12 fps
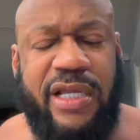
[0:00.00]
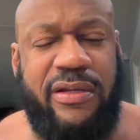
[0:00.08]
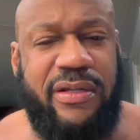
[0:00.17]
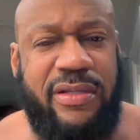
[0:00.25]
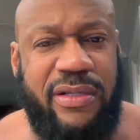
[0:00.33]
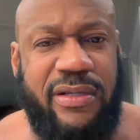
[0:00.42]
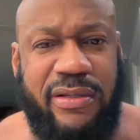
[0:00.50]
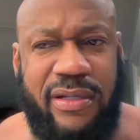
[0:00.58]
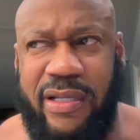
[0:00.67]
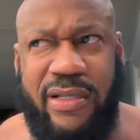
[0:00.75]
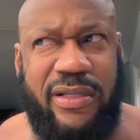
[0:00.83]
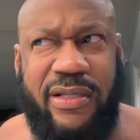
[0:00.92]

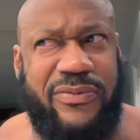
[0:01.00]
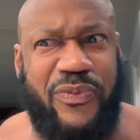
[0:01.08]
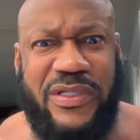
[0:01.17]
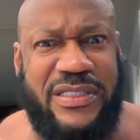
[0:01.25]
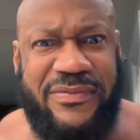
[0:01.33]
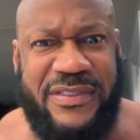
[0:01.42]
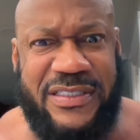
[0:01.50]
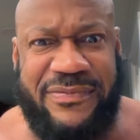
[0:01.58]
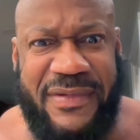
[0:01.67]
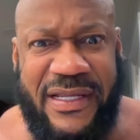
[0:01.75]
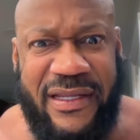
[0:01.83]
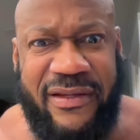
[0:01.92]
it wasn't just
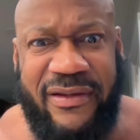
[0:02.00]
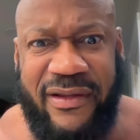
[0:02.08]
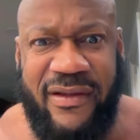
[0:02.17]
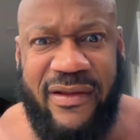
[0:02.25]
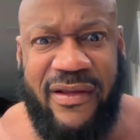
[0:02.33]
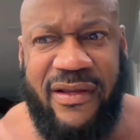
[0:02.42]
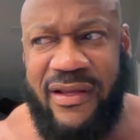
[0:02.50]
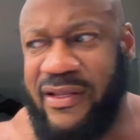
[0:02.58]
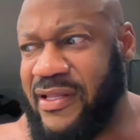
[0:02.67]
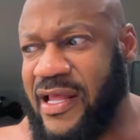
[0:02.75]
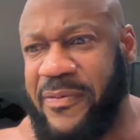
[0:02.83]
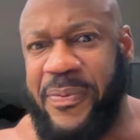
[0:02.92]
me.
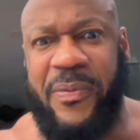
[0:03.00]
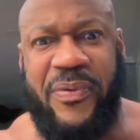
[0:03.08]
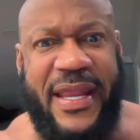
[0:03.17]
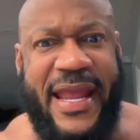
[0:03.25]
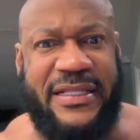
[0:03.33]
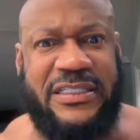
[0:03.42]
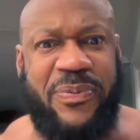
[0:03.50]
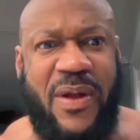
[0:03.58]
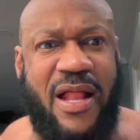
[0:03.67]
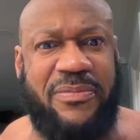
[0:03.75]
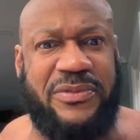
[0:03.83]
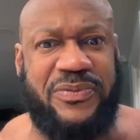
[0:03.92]
There's other people they had these
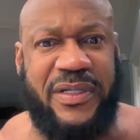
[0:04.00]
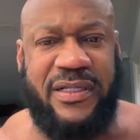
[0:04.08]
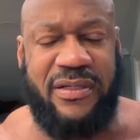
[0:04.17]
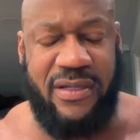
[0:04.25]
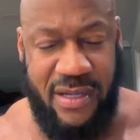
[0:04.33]
problems with.